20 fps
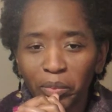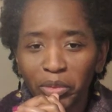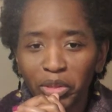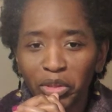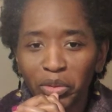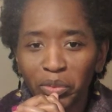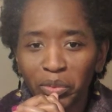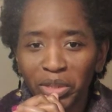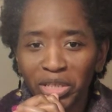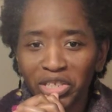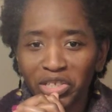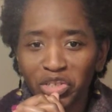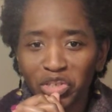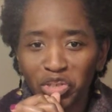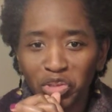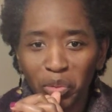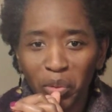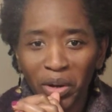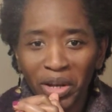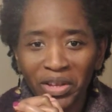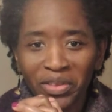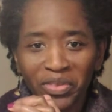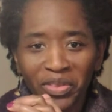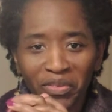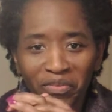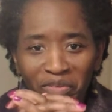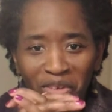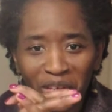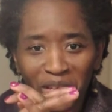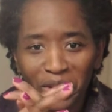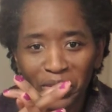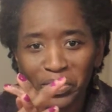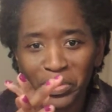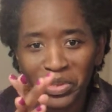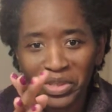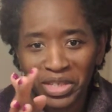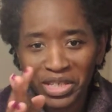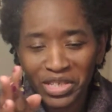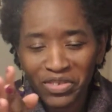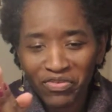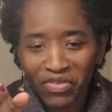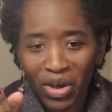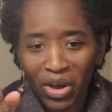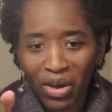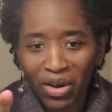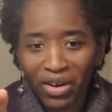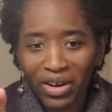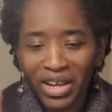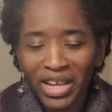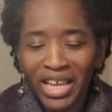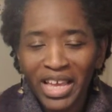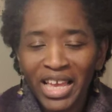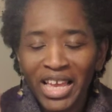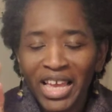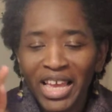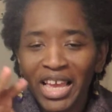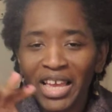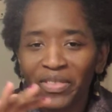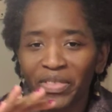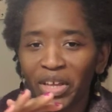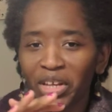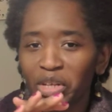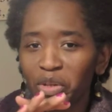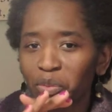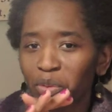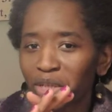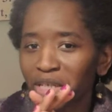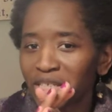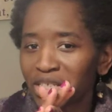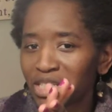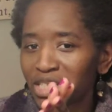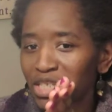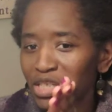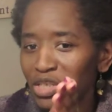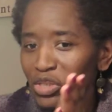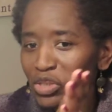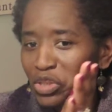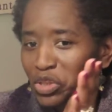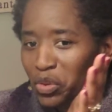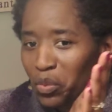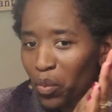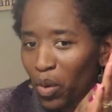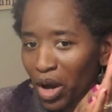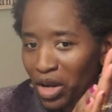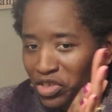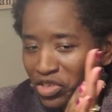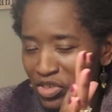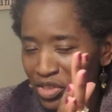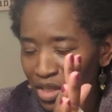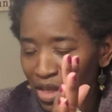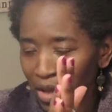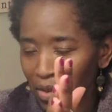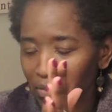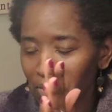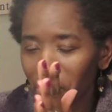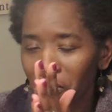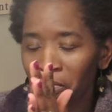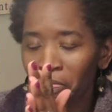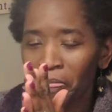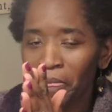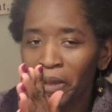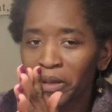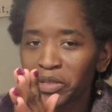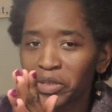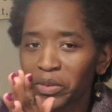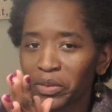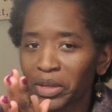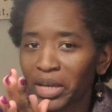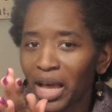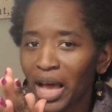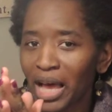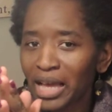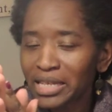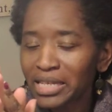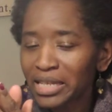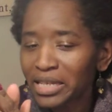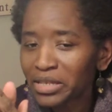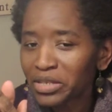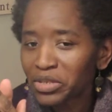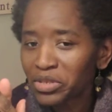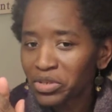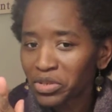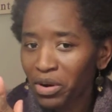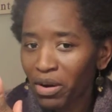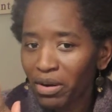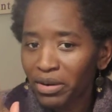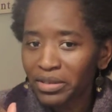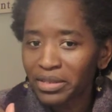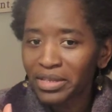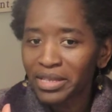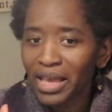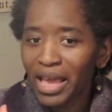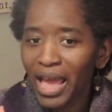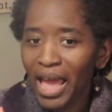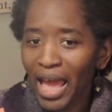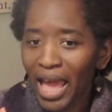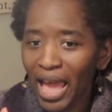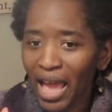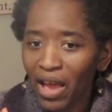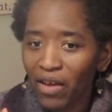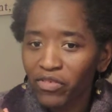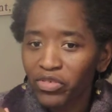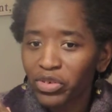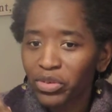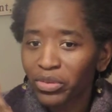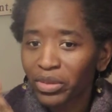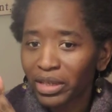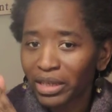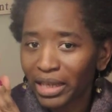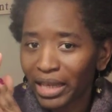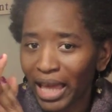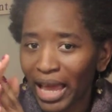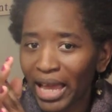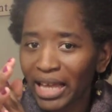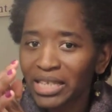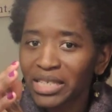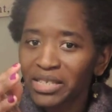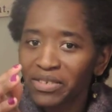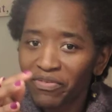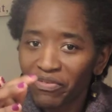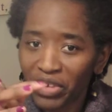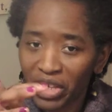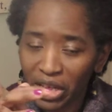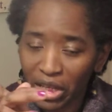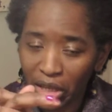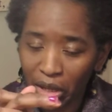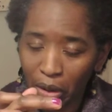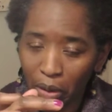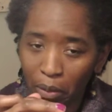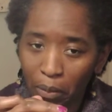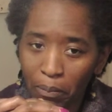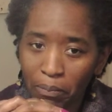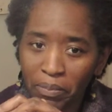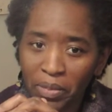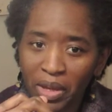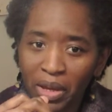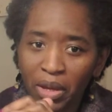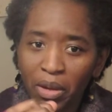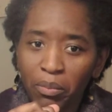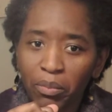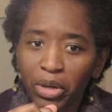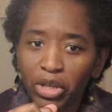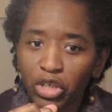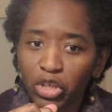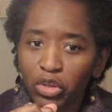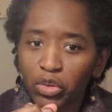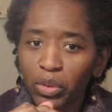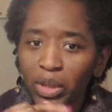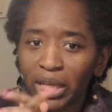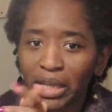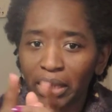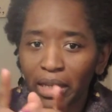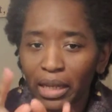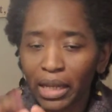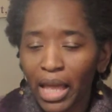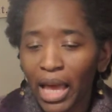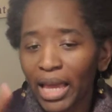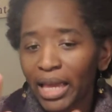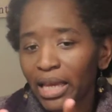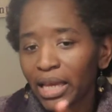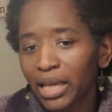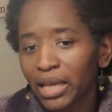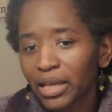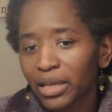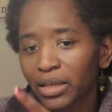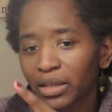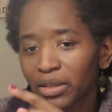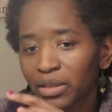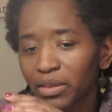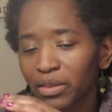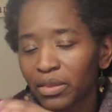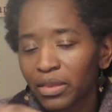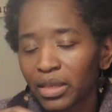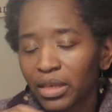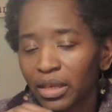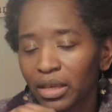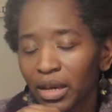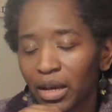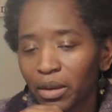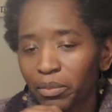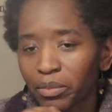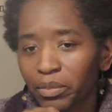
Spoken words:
you enjoyed the videos thus far, and that you'll continue to watch them. So the contest starts after the last video, but you can like the